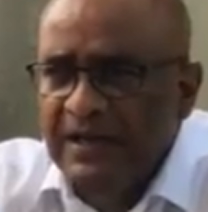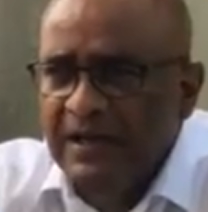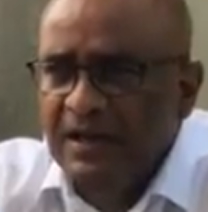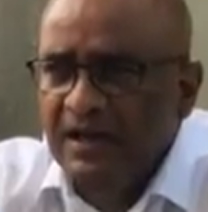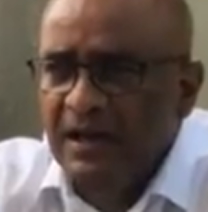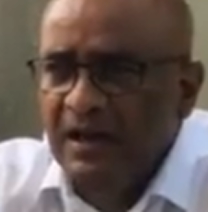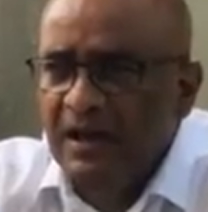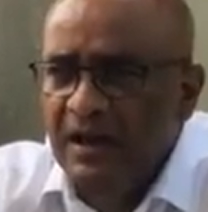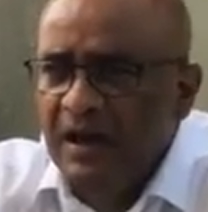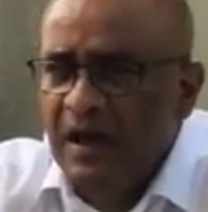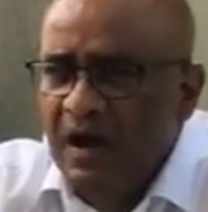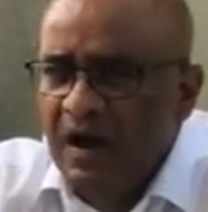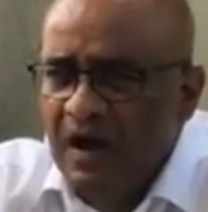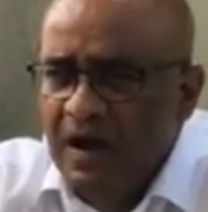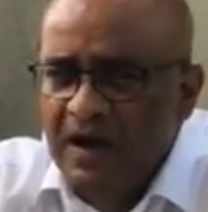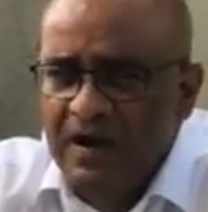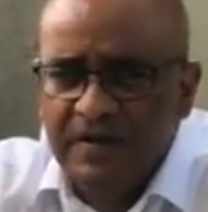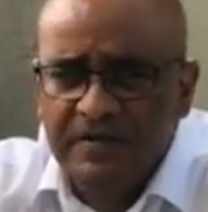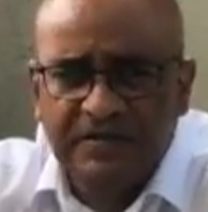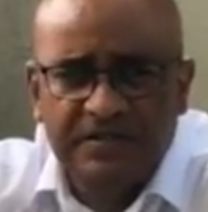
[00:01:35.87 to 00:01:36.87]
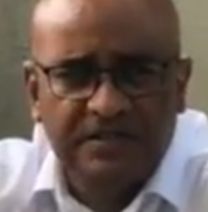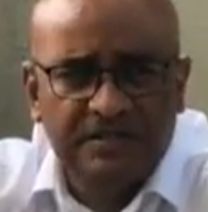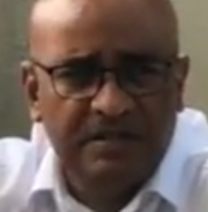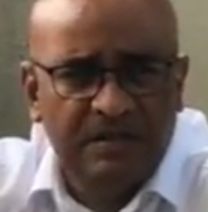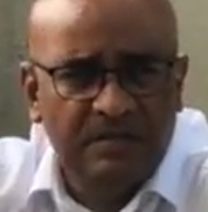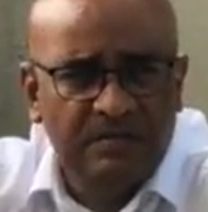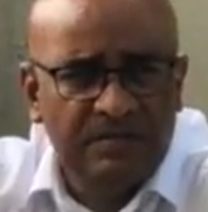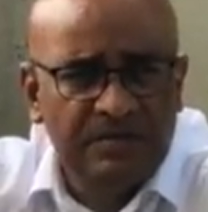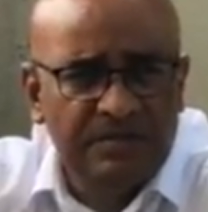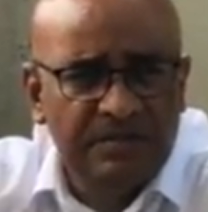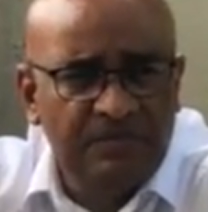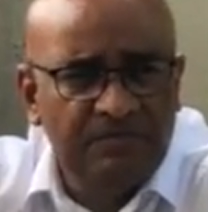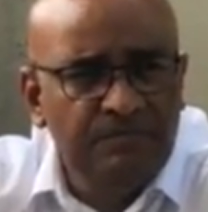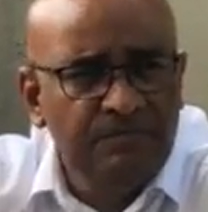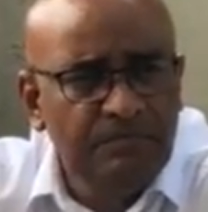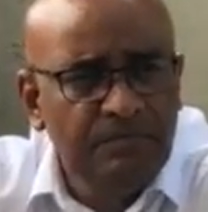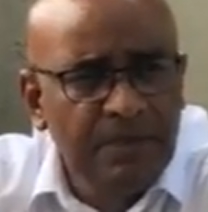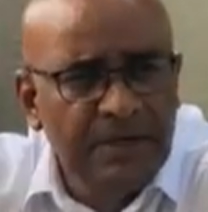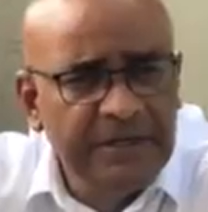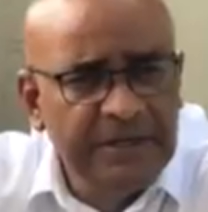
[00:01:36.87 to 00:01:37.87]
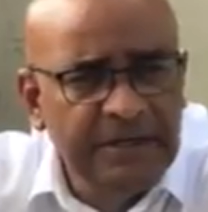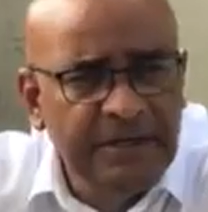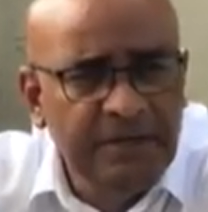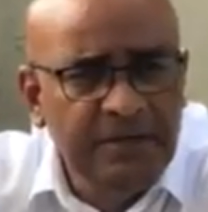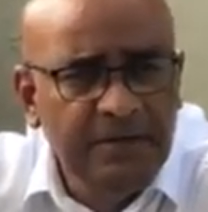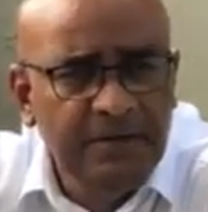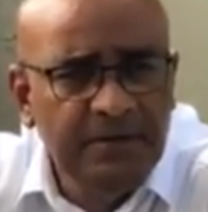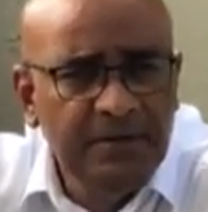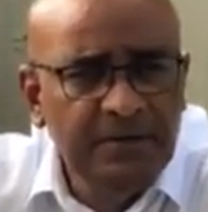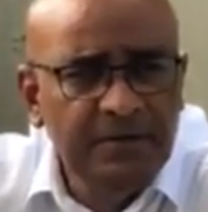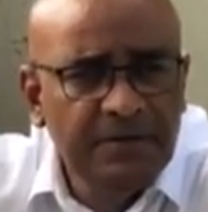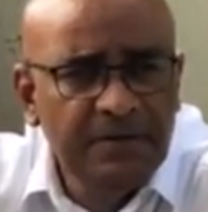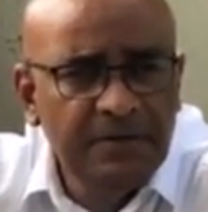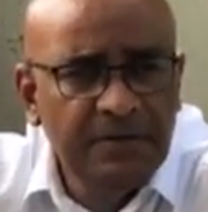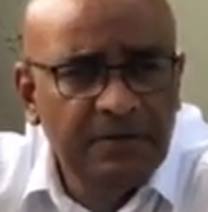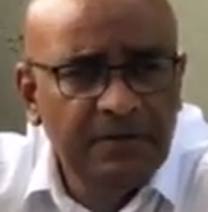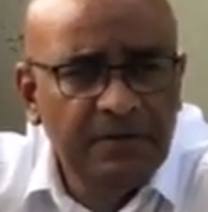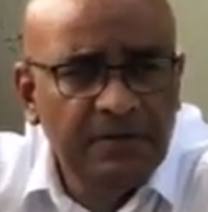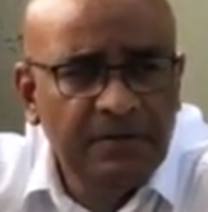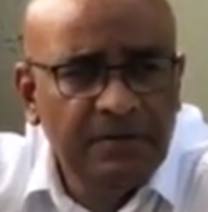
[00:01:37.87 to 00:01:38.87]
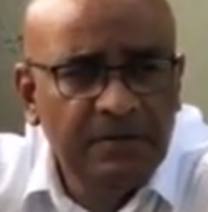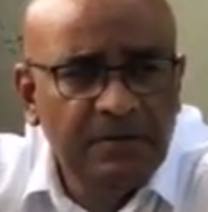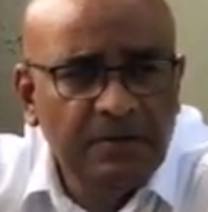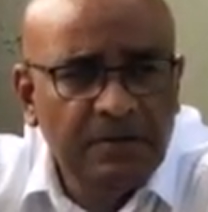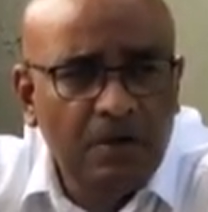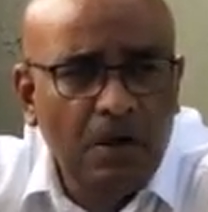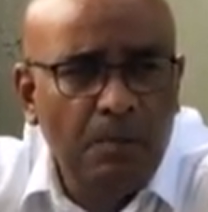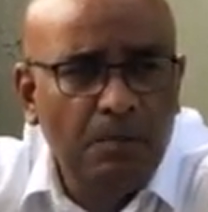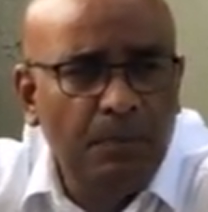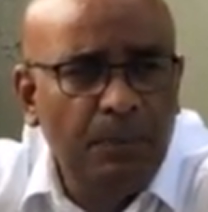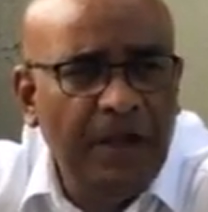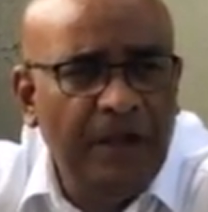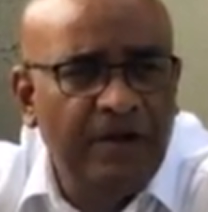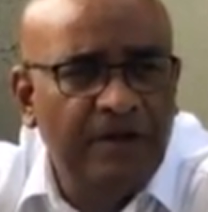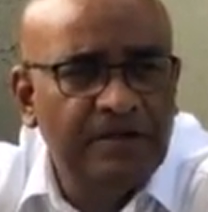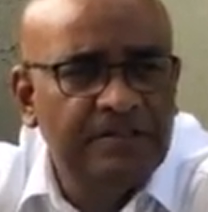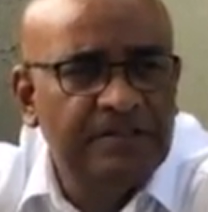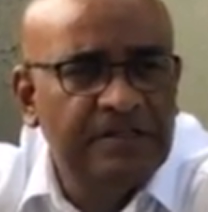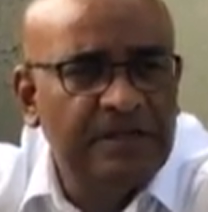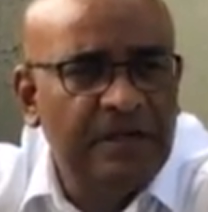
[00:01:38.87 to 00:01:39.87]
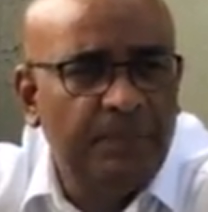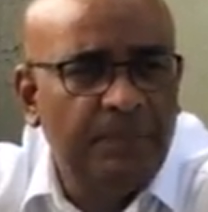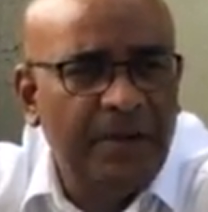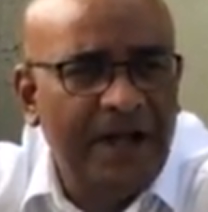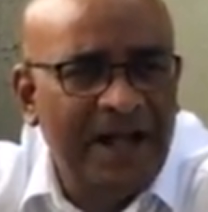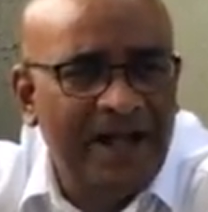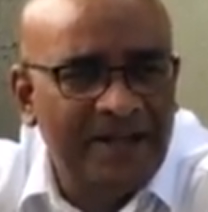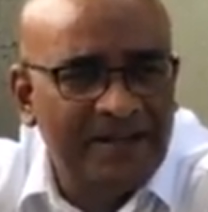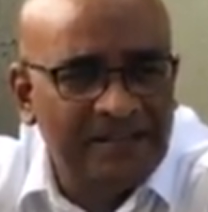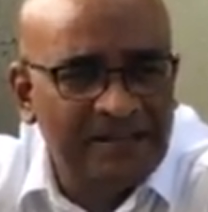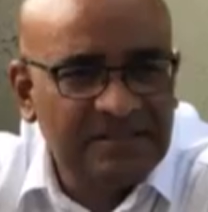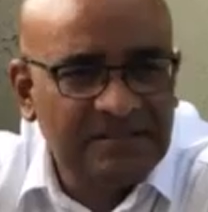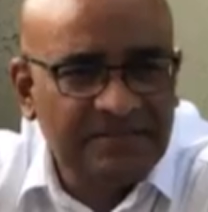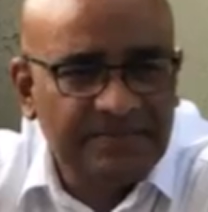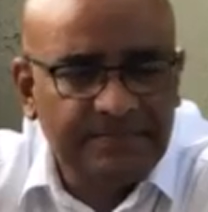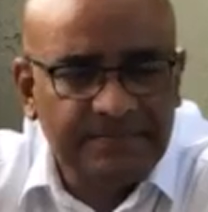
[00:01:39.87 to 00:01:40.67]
in large sums of money compared to the past.